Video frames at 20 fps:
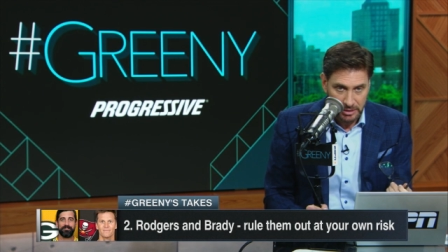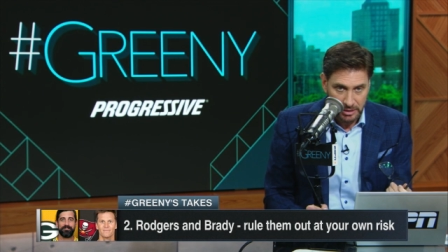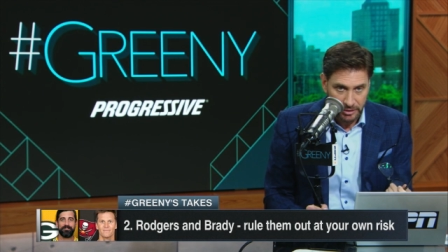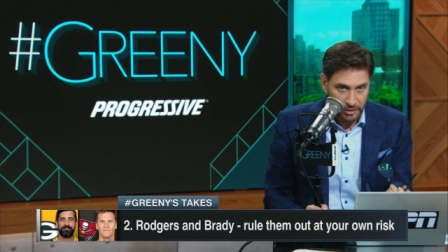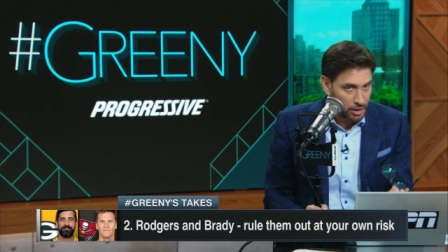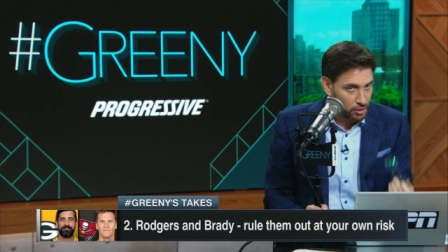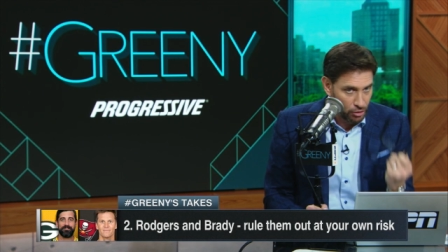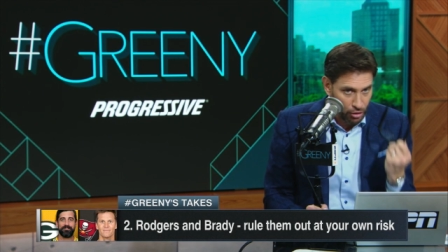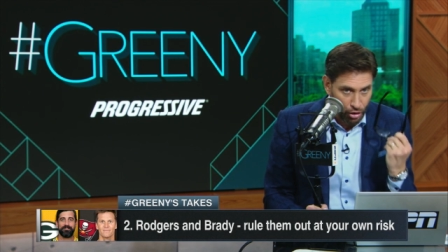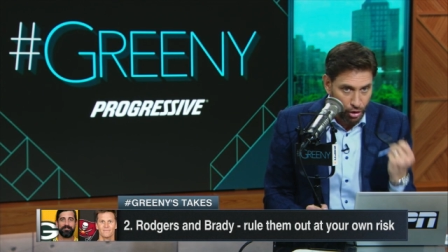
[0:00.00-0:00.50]

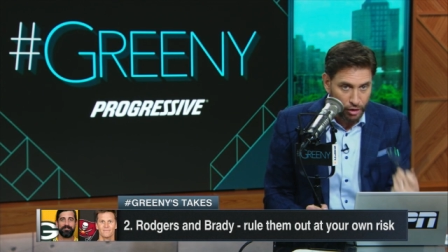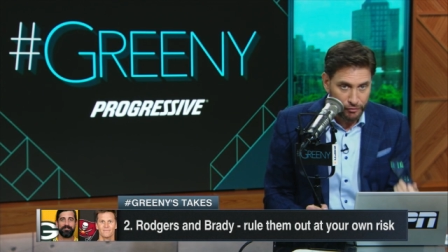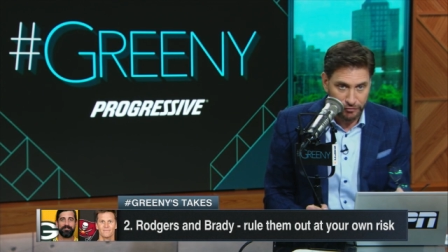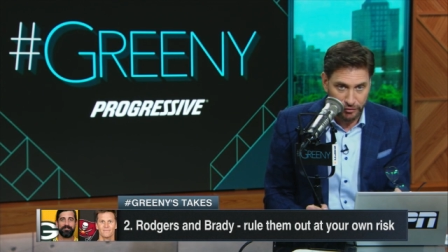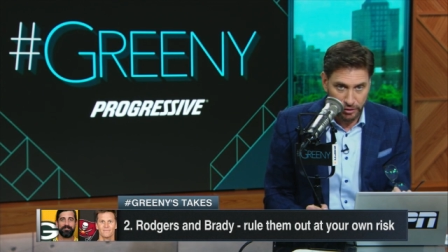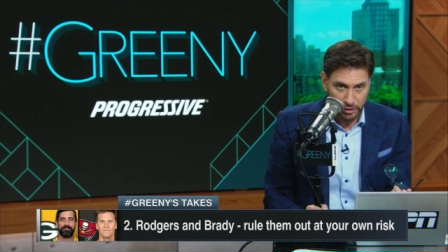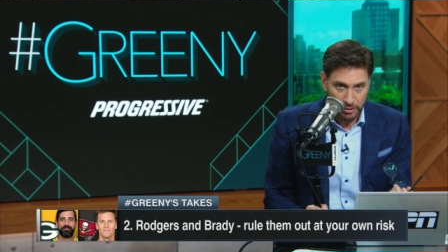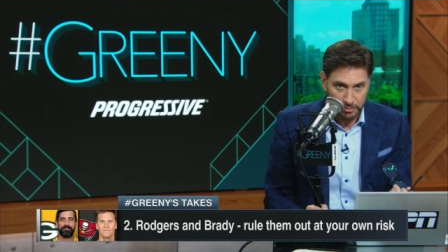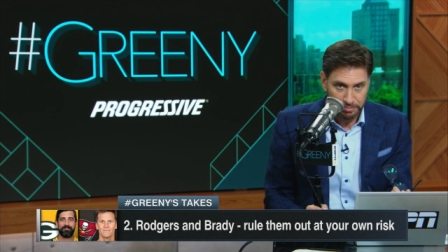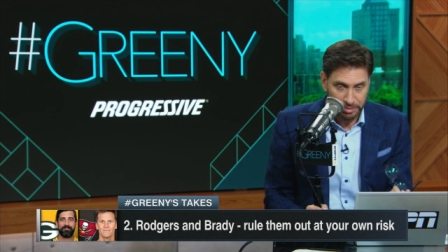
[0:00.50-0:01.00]
They're
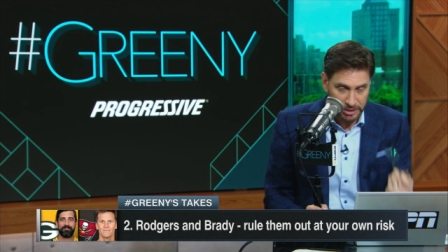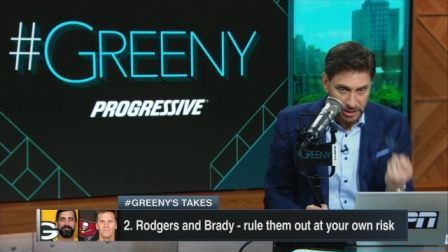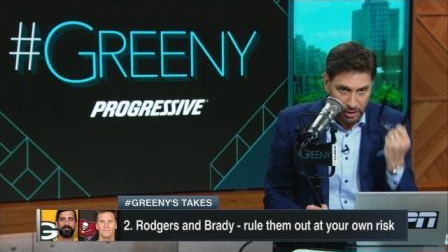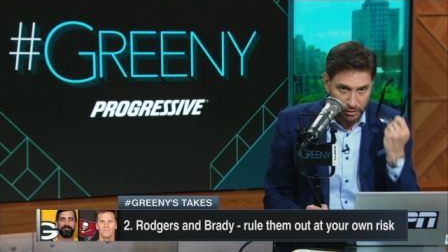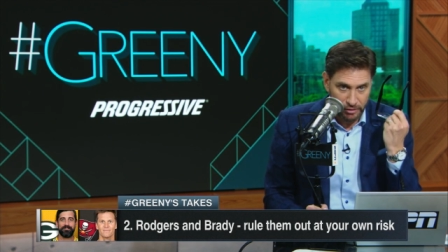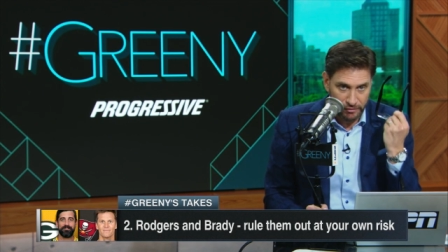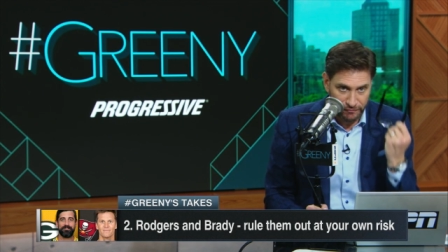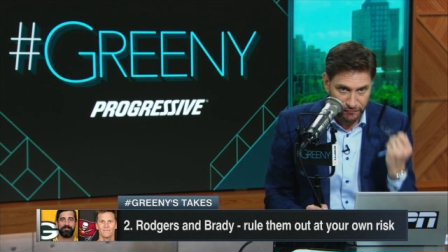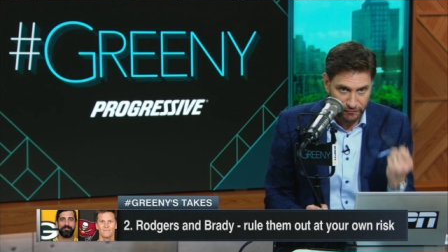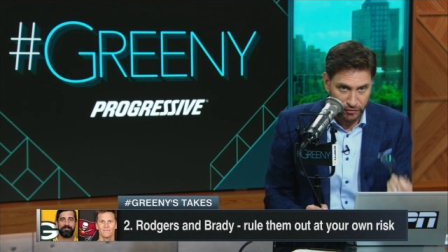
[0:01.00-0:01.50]
awful, but they're
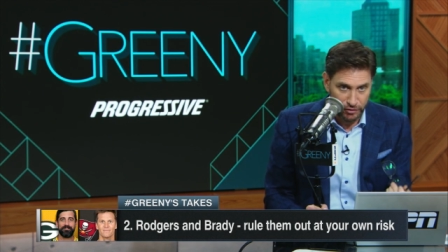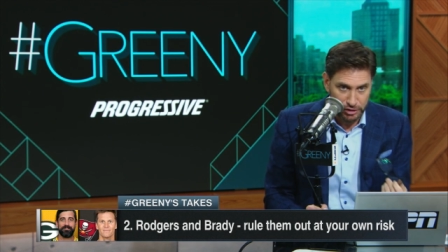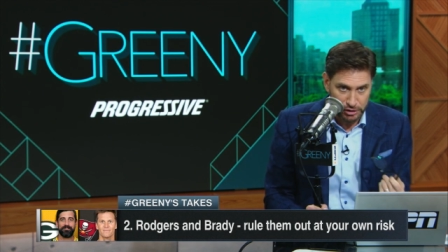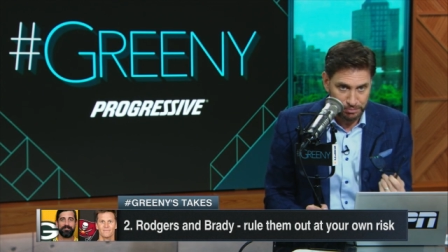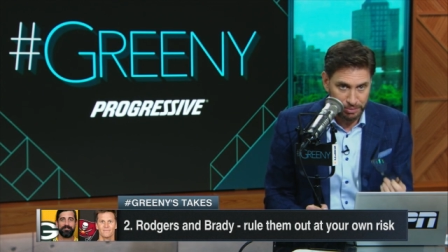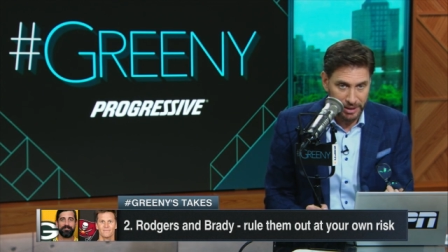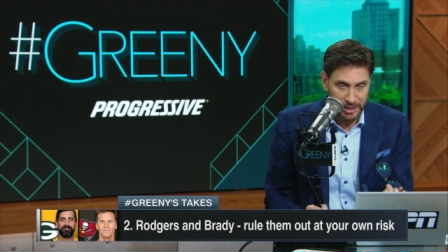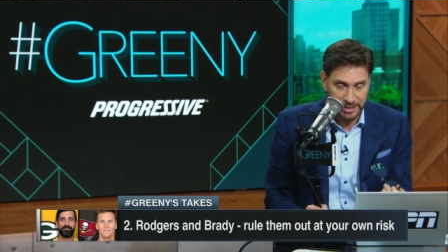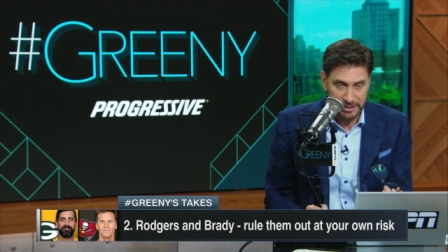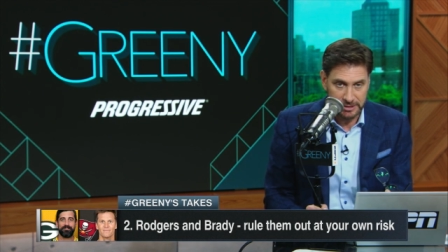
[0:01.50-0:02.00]
in first
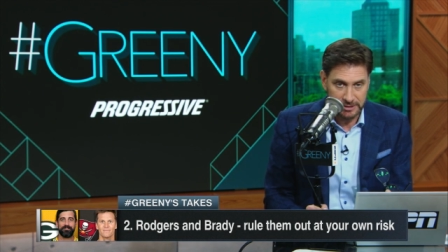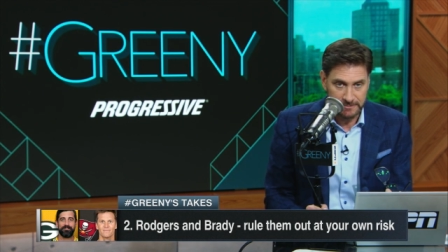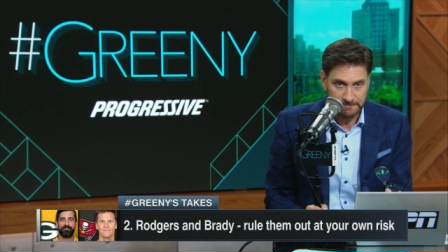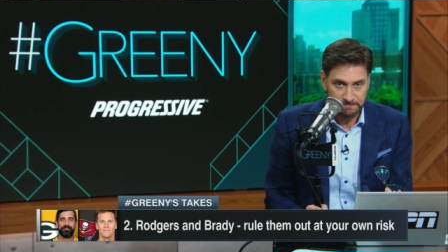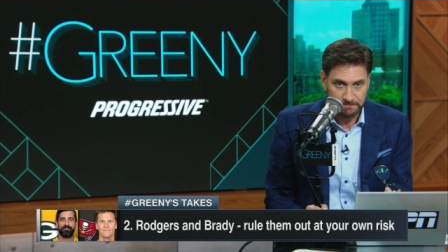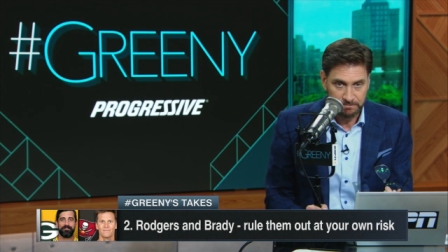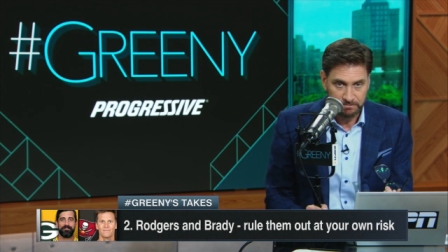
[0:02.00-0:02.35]
place.